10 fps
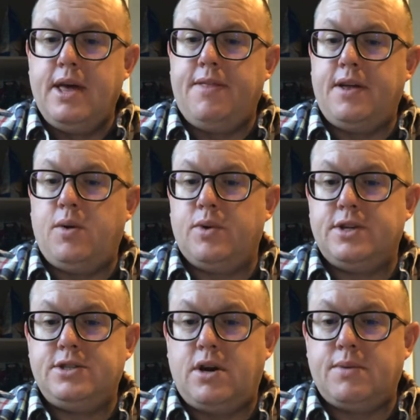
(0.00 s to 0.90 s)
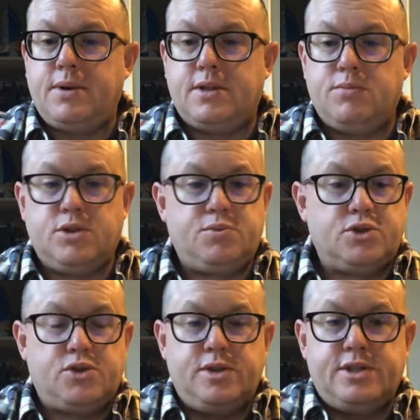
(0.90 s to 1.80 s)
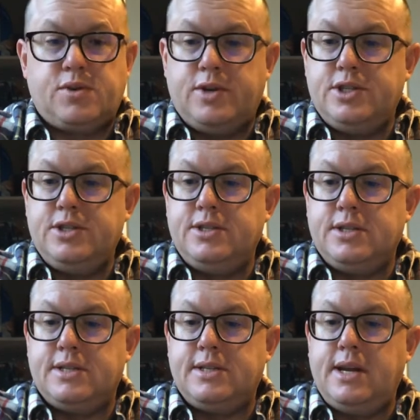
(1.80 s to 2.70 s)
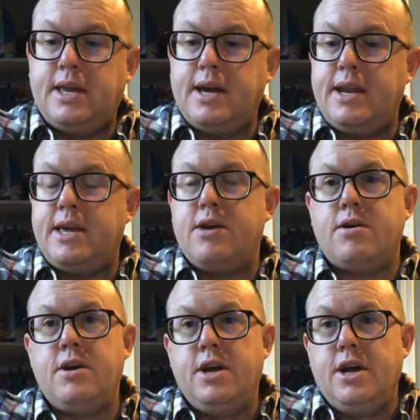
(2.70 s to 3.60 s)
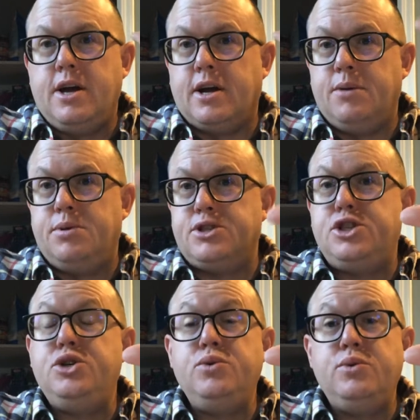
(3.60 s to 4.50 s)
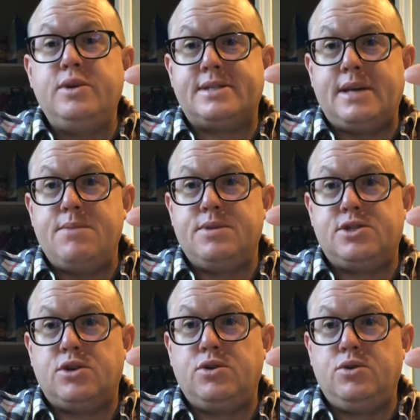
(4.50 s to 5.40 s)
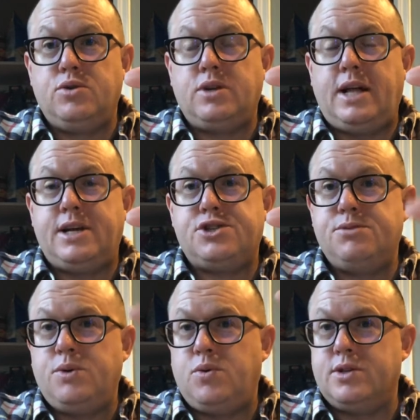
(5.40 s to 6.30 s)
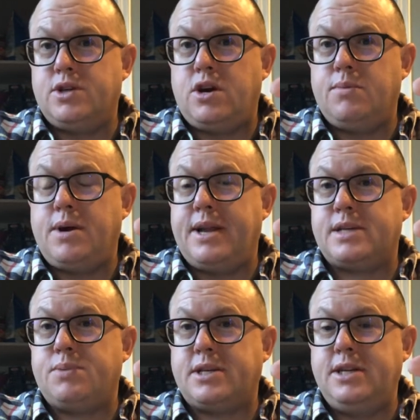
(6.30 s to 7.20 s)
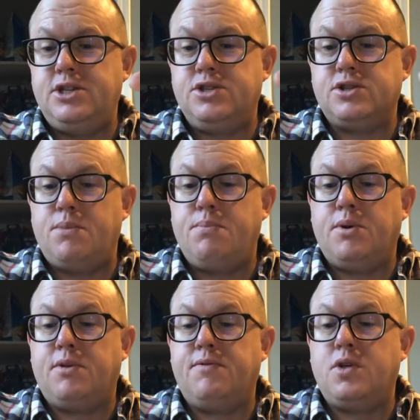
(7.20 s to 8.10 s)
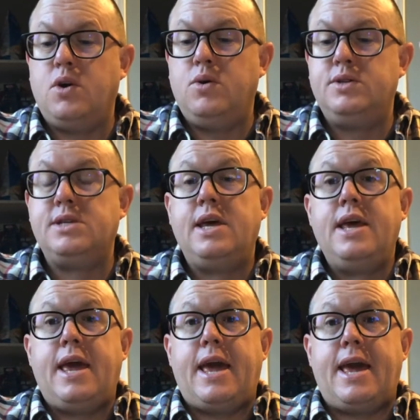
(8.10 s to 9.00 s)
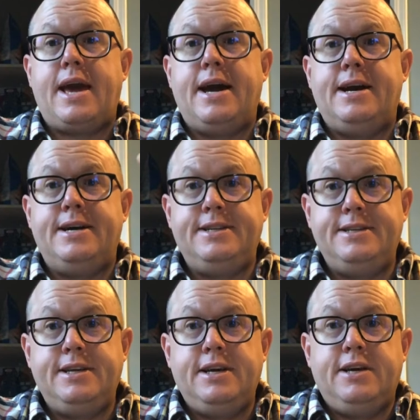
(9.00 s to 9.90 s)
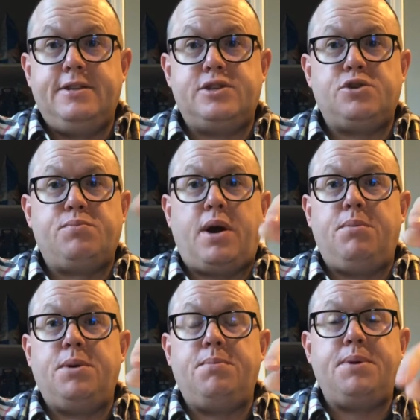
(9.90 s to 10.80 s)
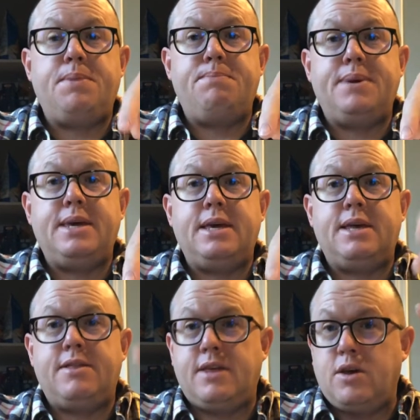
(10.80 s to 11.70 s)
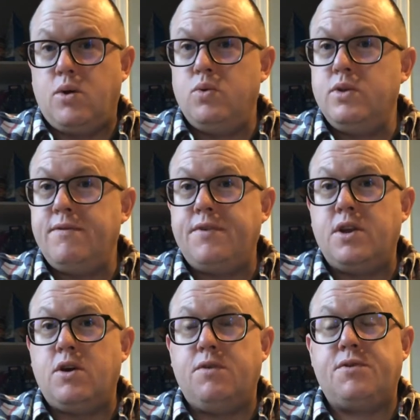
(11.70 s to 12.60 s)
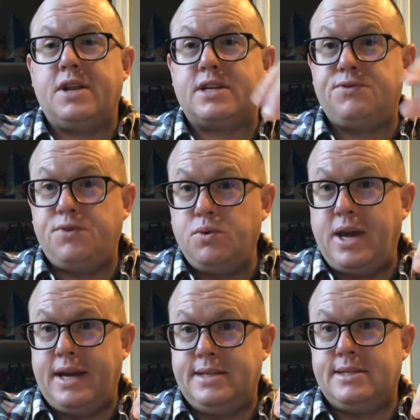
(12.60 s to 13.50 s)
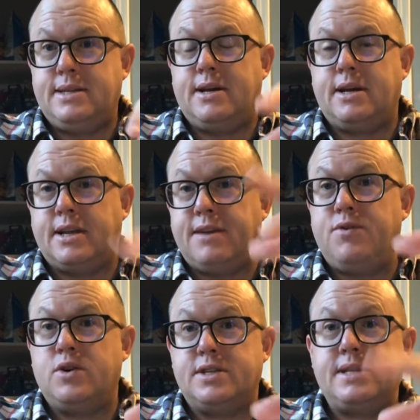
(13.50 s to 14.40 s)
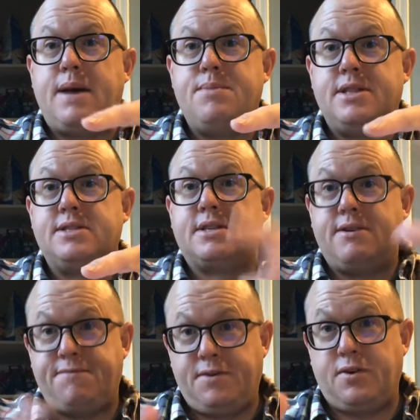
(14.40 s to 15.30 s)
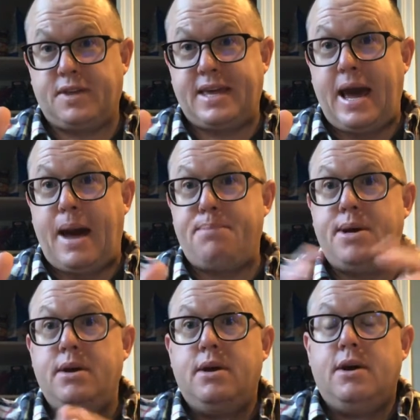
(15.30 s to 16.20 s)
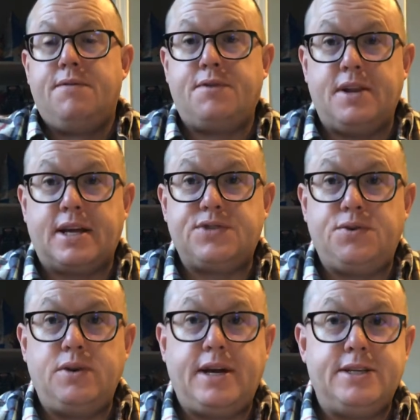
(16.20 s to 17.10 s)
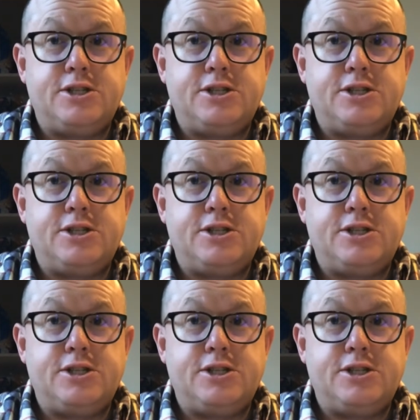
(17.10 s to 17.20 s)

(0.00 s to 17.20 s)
Then I want to talk about the multiple choice questions in the study guide here. I'm going to put two assignments on Google Classroom. I want to talk about expectations on both of those. And this will probably be the only video for the next few days. And I'm going to give you an assignment that's going to fill the gap for the next few days.